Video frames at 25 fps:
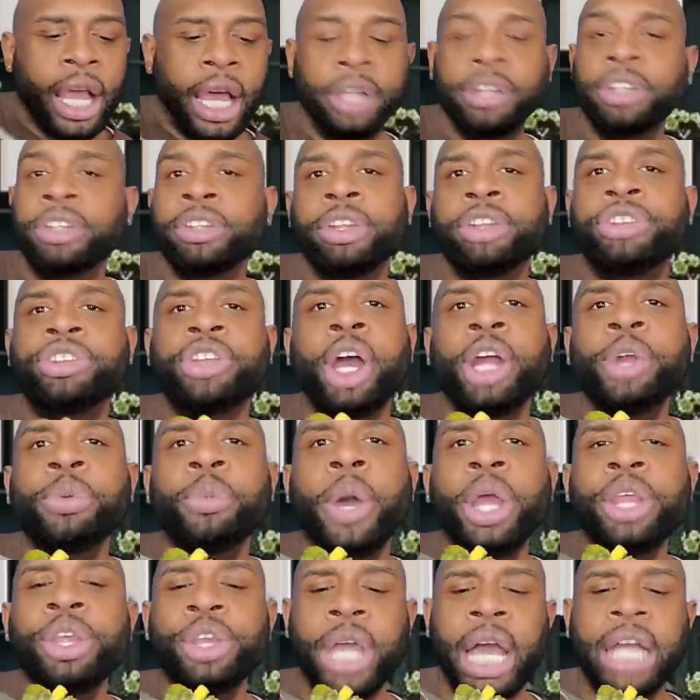Cause there's a
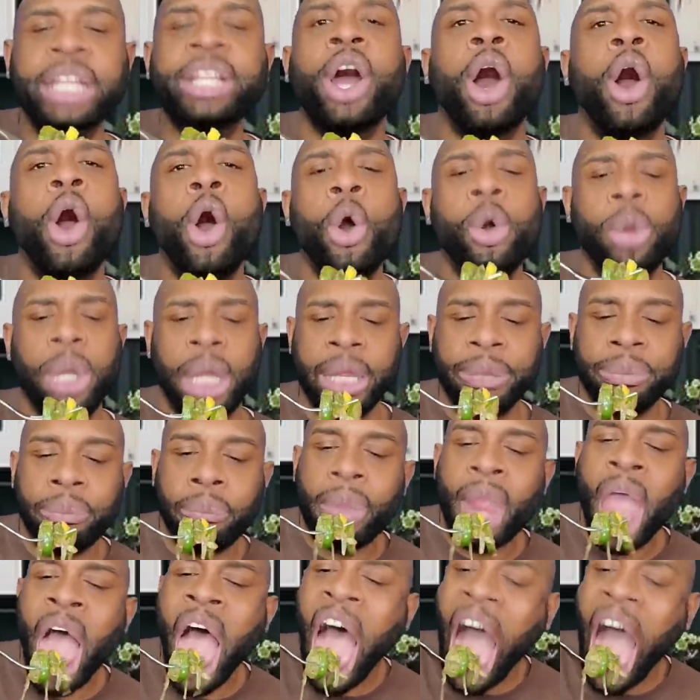certain way you got to hold it.